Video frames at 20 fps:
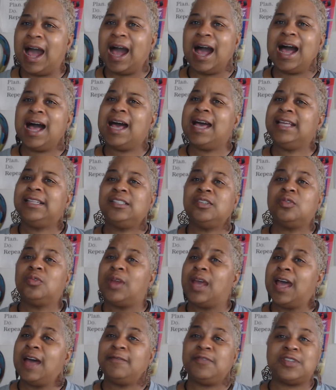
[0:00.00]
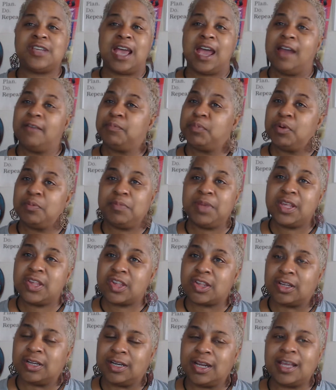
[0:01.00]
I don't have to have
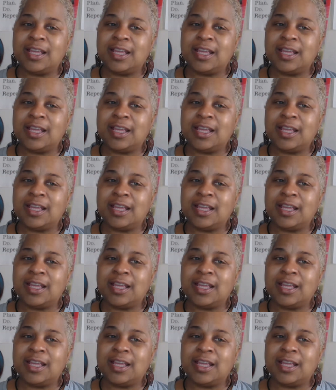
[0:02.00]
permission.